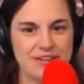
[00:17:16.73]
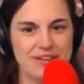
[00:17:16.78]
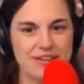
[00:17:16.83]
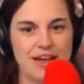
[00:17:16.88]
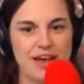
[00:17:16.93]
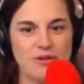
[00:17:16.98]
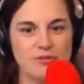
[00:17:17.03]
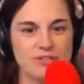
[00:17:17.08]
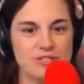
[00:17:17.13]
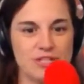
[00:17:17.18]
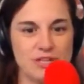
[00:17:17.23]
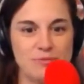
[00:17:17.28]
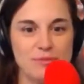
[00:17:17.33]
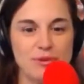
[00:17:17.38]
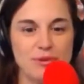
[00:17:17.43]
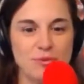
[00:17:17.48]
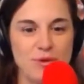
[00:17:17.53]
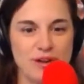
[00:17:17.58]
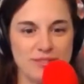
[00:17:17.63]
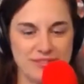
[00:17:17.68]
how deep
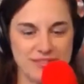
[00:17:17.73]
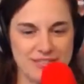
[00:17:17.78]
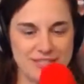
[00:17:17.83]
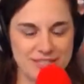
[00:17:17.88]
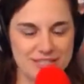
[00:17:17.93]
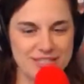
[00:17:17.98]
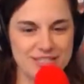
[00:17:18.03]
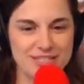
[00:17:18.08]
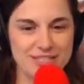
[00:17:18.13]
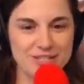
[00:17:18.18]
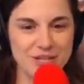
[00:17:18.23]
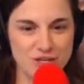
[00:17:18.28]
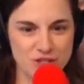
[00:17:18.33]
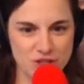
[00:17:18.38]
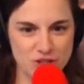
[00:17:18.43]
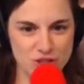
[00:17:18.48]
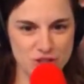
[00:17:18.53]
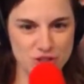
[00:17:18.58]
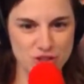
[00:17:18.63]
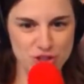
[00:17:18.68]
you want this
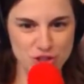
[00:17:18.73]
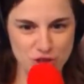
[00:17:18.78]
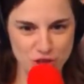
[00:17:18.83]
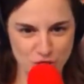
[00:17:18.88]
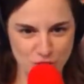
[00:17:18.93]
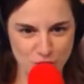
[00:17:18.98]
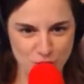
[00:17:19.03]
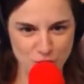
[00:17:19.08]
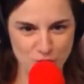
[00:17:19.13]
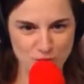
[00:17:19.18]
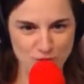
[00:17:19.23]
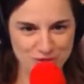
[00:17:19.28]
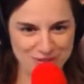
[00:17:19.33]
discussion to go.